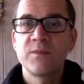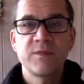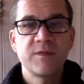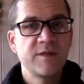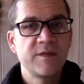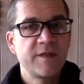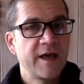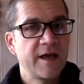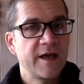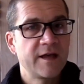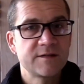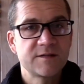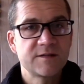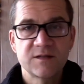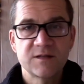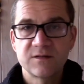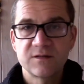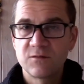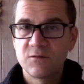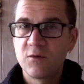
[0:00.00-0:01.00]

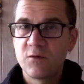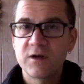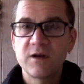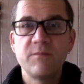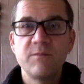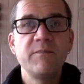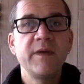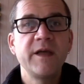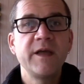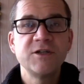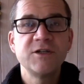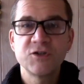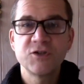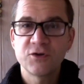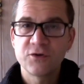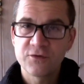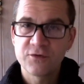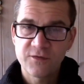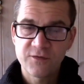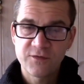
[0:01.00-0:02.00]
that what a
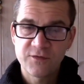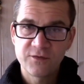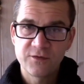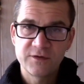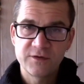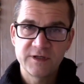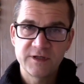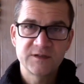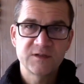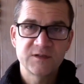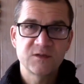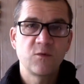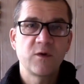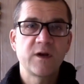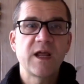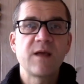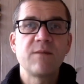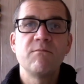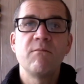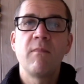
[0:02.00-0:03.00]
major third is, what
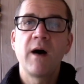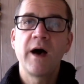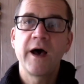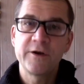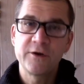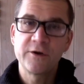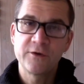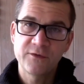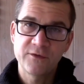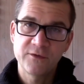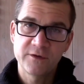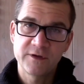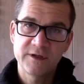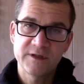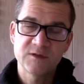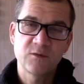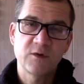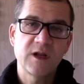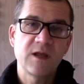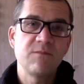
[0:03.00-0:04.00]
a minor third
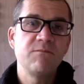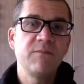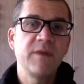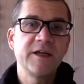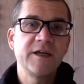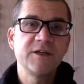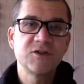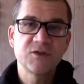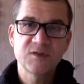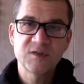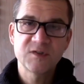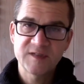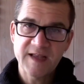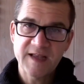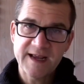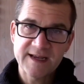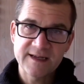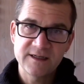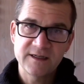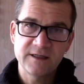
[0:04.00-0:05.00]
is, what a major
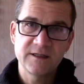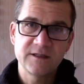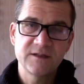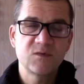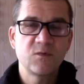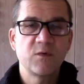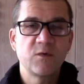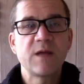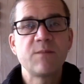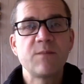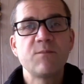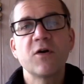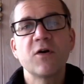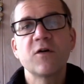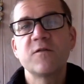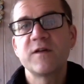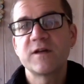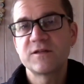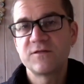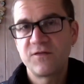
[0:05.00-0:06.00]
second is, what a
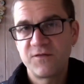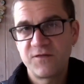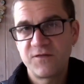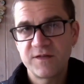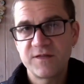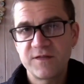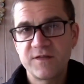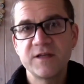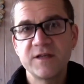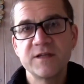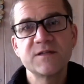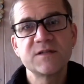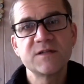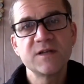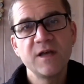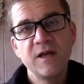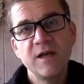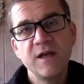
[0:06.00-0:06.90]
perfect fifth is.